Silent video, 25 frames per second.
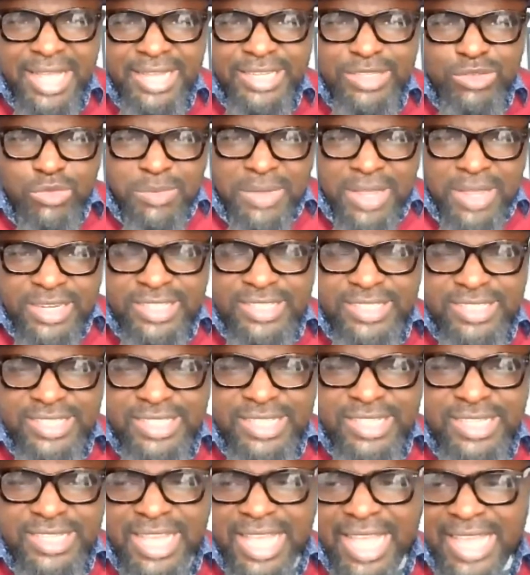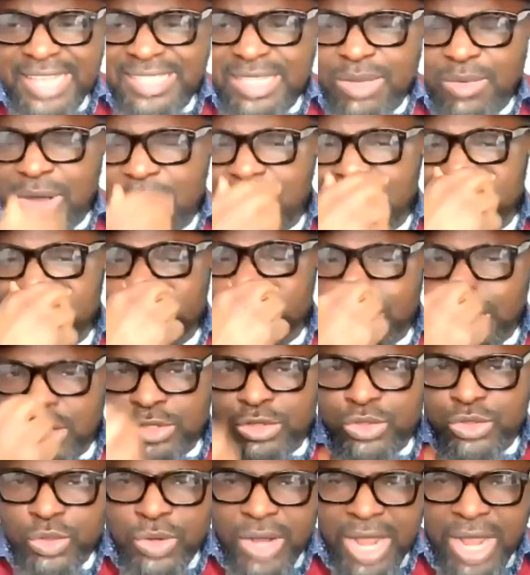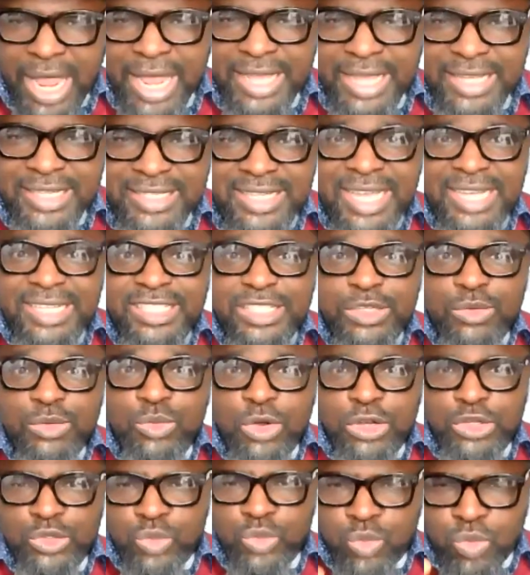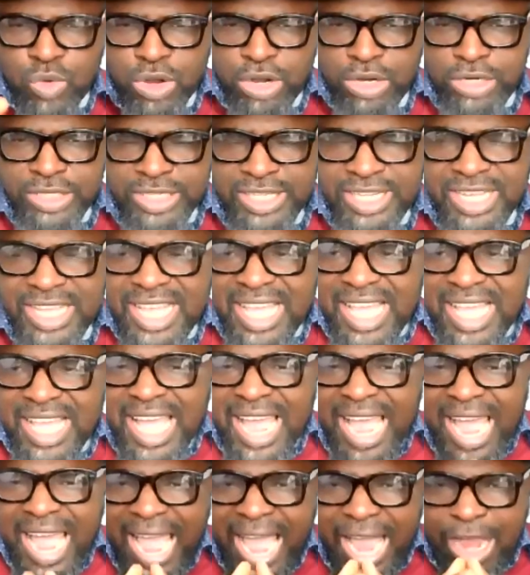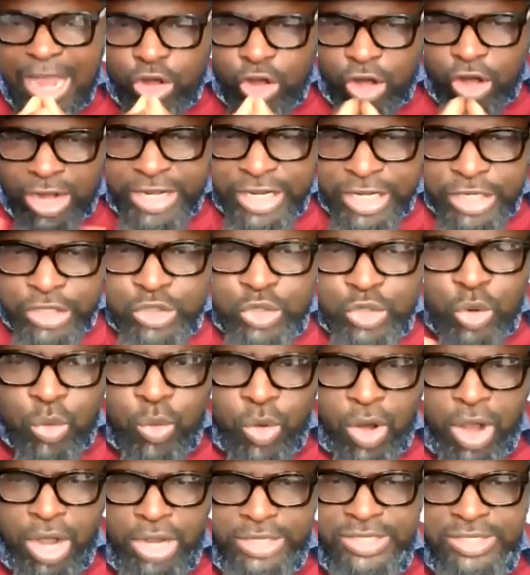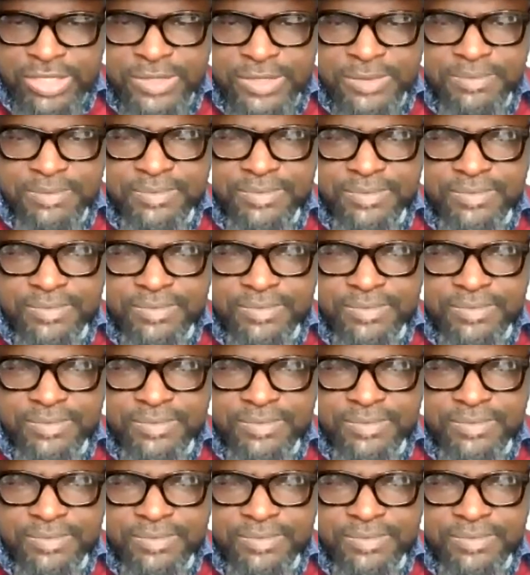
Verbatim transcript: the woman is still there. I said, what was done to her? He said, she was warned. According to what?